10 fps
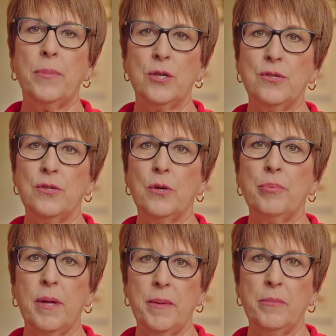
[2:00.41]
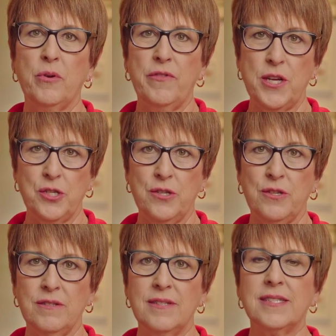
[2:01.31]
personal plumbing
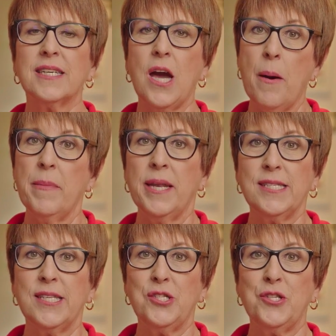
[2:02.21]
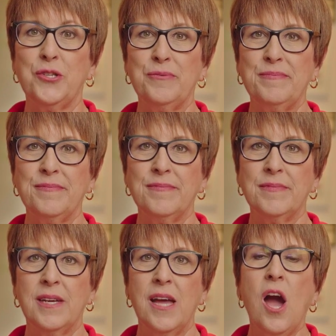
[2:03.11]
professional to come and assist you.
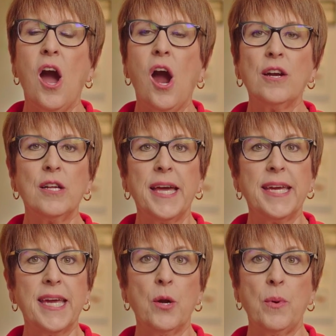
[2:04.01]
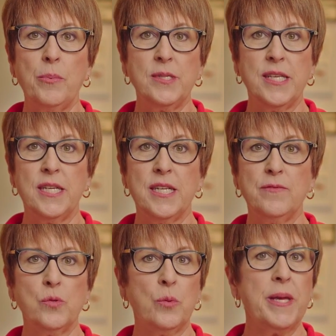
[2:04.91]
Our client care
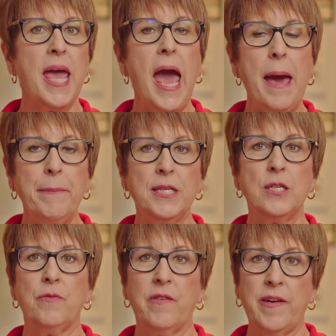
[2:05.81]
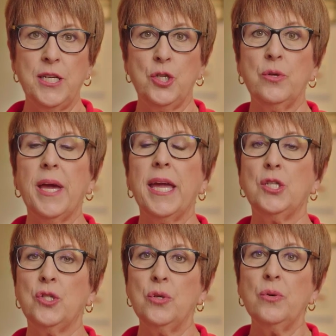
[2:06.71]
representatives would be happy to provide you a
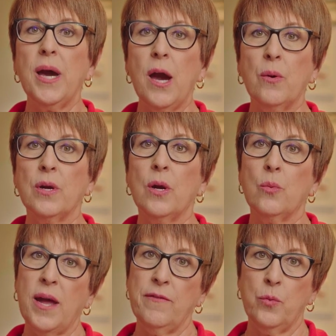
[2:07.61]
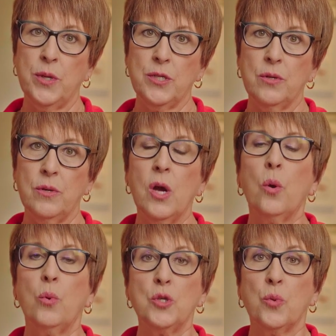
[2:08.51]
2-hour arrival window,
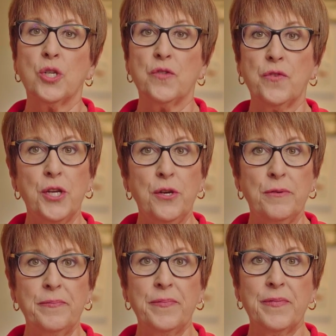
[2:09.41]
which works for you.